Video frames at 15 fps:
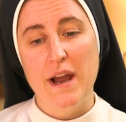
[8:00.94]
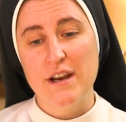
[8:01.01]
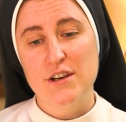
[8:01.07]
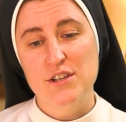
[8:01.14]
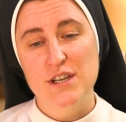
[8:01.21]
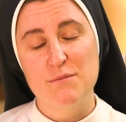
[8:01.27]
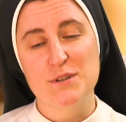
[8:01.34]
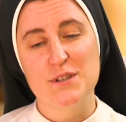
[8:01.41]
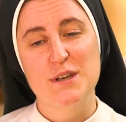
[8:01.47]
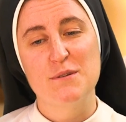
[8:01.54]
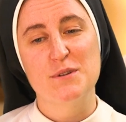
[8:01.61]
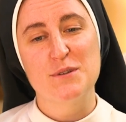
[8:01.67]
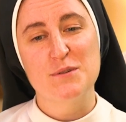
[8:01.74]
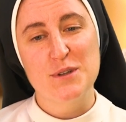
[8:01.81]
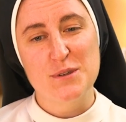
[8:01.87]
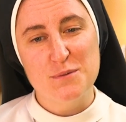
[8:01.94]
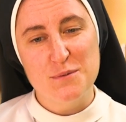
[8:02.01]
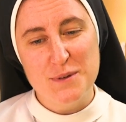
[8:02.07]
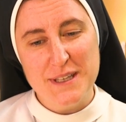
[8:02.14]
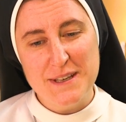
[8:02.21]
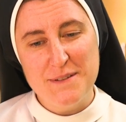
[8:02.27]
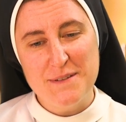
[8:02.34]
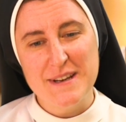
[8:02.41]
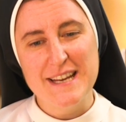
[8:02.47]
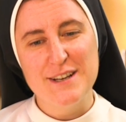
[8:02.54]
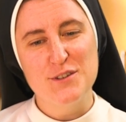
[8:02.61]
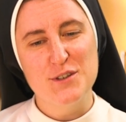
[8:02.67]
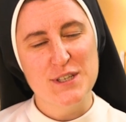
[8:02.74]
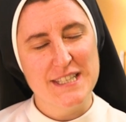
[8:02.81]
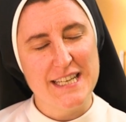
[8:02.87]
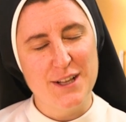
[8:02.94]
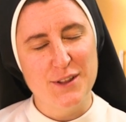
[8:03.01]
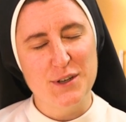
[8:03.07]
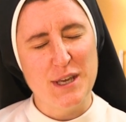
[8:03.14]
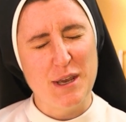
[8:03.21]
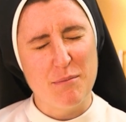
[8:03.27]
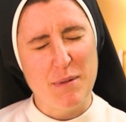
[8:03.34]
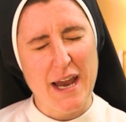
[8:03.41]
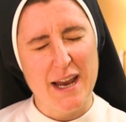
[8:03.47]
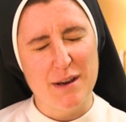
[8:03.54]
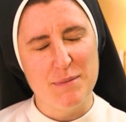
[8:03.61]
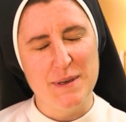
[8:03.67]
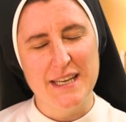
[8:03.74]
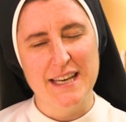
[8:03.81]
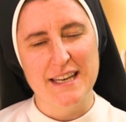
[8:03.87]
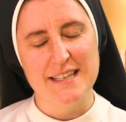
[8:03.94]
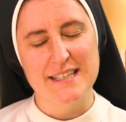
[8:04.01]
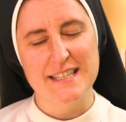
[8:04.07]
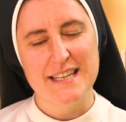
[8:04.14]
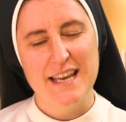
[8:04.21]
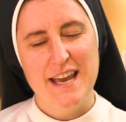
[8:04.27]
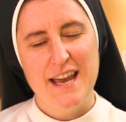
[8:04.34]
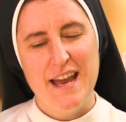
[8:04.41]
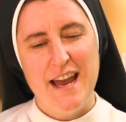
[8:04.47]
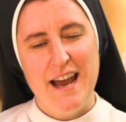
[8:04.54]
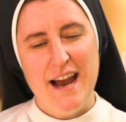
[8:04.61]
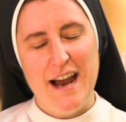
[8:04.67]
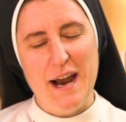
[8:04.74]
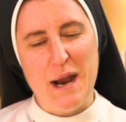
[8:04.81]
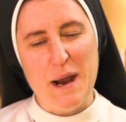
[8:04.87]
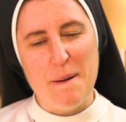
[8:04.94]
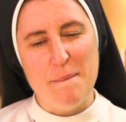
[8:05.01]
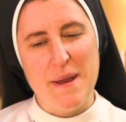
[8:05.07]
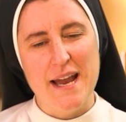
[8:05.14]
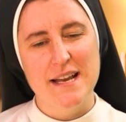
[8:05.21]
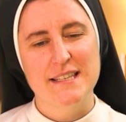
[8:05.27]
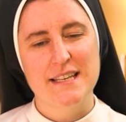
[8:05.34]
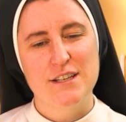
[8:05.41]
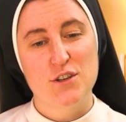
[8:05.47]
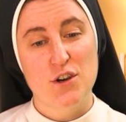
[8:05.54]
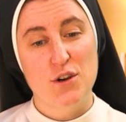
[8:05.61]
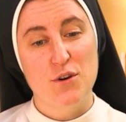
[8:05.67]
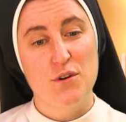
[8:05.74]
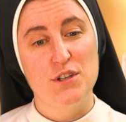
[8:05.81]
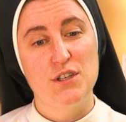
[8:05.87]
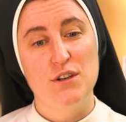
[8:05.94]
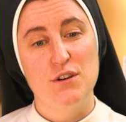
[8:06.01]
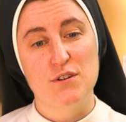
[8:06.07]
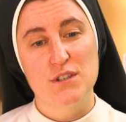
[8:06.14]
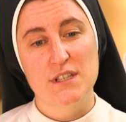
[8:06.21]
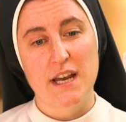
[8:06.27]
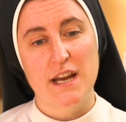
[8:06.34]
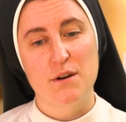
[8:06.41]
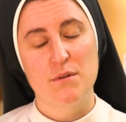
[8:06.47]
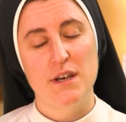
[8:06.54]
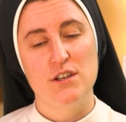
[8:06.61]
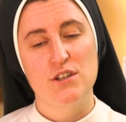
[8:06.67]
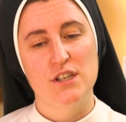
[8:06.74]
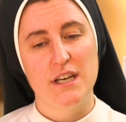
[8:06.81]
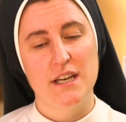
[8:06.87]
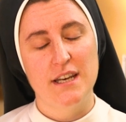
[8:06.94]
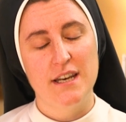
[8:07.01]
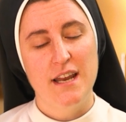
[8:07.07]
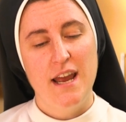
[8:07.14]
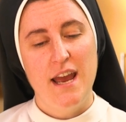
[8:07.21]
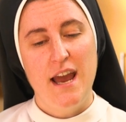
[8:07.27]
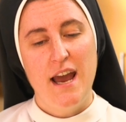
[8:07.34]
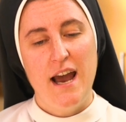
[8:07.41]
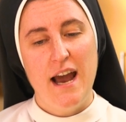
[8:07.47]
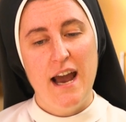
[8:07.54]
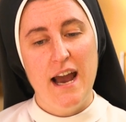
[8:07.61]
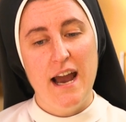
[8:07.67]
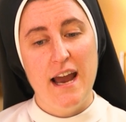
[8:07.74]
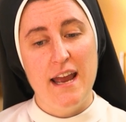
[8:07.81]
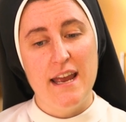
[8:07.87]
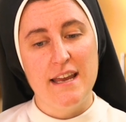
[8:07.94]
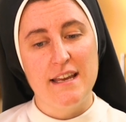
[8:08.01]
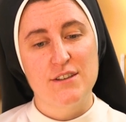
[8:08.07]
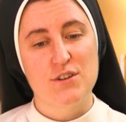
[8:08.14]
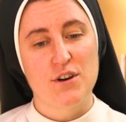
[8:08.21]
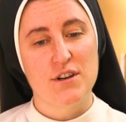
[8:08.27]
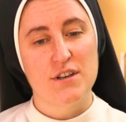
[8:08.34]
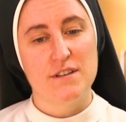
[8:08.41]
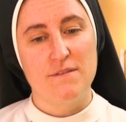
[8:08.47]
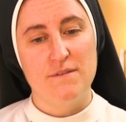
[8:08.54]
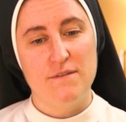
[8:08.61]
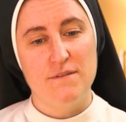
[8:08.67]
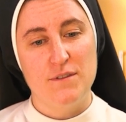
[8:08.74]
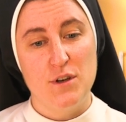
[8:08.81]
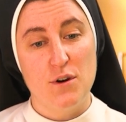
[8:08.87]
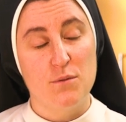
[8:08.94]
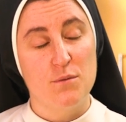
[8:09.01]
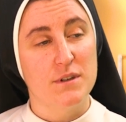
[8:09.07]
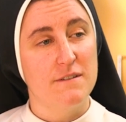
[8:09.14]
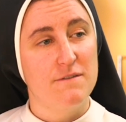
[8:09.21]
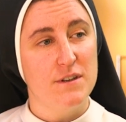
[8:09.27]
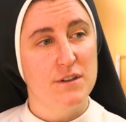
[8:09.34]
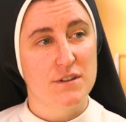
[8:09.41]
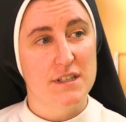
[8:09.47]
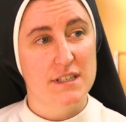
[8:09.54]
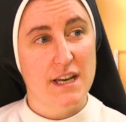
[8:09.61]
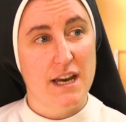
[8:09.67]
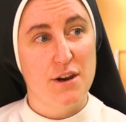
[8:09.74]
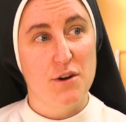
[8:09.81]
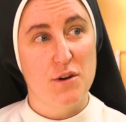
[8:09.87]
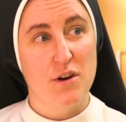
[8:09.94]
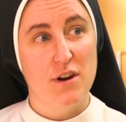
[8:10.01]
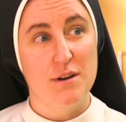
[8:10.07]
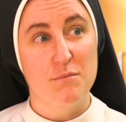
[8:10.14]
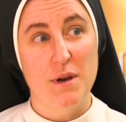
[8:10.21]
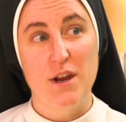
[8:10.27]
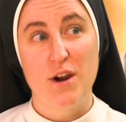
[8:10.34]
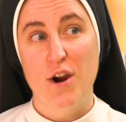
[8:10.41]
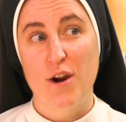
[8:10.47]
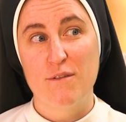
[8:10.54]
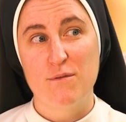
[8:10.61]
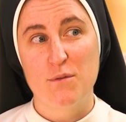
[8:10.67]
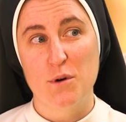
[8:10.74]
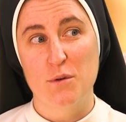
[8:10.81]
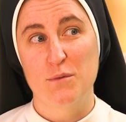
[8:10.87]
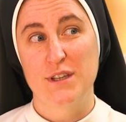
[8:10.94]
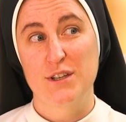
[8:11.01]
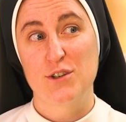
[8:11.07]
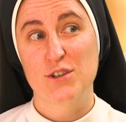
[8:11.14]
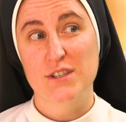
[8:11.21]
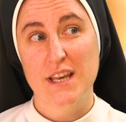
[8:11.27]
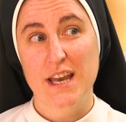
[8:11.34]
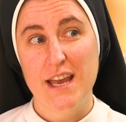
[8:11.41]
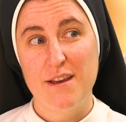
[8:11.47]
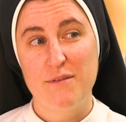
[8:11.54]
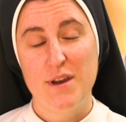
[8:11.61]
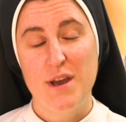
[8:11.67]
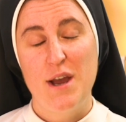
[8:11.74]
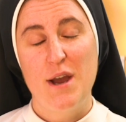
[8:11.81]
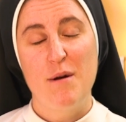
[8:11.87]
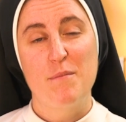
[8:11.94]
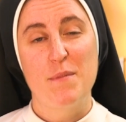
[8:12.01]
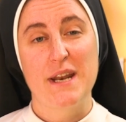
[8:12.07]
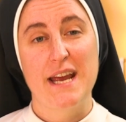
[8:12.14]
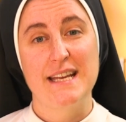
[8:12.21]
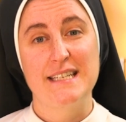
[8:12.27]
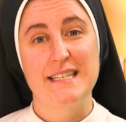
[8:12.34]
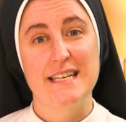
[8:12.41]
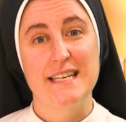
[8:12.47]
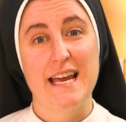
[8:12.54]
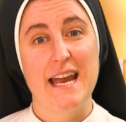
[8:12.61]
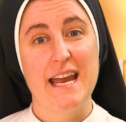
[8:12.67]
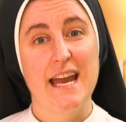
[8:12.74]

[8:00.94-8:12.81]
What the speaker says: Actually, it's really interesting looking back, because as I started going to Eucharistic Adoration, I started to, really feel a desire in my heart for a religious life, but I